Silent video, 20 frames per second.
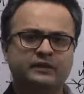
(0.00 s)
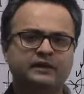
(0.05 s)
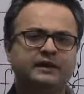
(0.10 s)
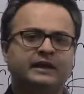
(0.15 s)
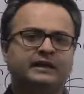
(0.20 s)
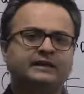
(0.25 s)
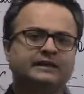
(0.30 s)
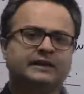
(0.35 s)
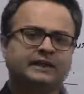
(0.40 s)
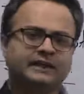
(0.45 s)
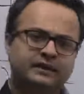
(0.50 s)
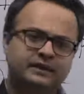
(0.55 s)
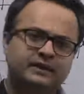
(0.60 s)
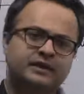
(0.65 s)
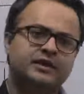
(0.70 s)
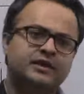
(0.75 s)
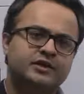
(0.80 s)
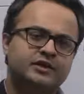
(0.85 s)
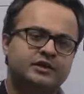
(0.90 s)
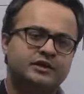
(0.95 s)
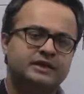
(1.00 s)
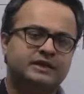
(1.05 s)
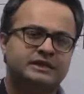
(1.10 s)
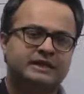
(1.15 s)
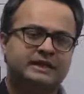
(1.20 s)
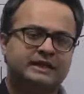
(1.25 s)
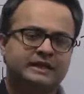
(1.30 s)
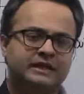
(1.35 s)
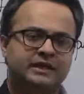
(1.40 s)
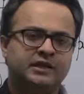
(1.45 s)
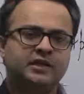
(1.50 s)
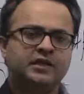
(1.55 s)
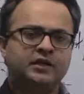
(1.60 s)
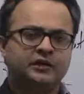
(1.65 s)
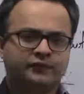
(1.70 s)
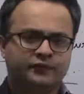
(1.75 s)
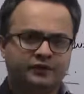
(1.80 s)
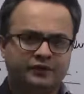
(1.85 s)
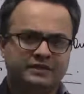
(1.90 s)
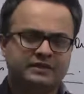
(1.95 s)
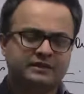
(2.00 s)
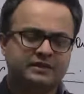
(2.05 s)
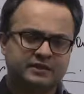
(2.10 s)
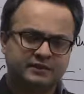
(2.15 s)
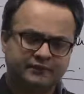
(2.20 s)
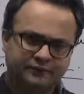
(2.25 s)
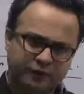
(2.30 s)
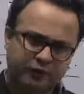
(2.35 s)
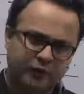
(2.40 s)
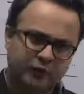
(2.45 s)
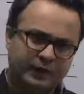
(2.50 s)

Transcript: and that condition is that for